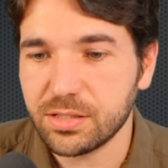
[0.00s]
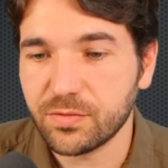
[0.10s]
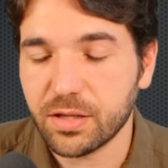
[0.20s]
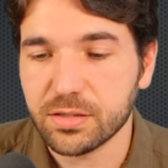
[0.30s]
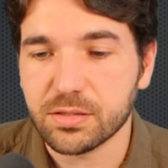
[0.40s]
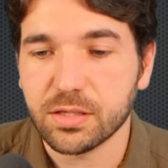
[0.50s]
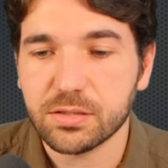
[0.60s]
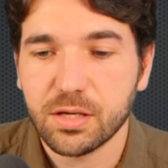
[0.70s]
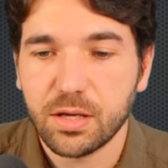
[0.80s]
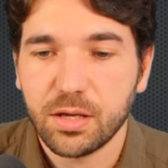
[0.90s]
of all these
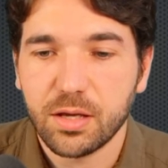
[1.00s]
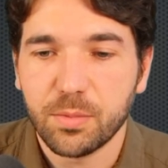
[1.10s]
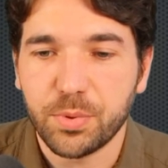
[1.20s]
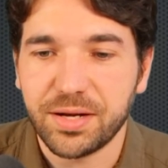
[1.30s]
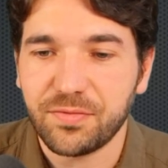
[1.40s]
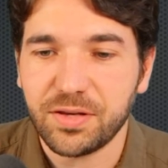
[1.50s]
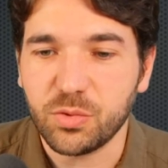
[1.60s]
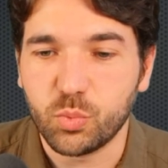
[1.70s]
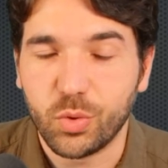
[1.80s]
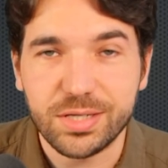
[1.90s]
things. But if he
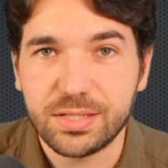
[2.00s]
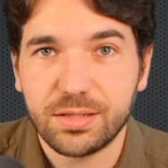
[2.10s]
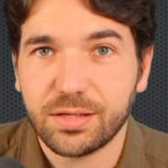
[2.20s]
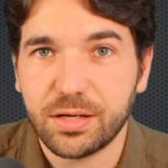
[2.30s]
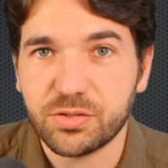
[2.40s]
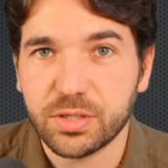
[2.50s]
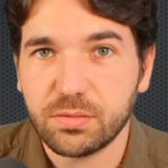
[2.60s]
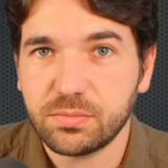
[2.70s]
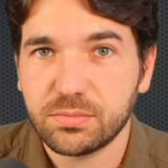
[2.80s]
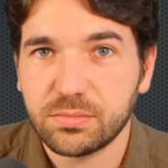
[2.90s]
wasn't in the country,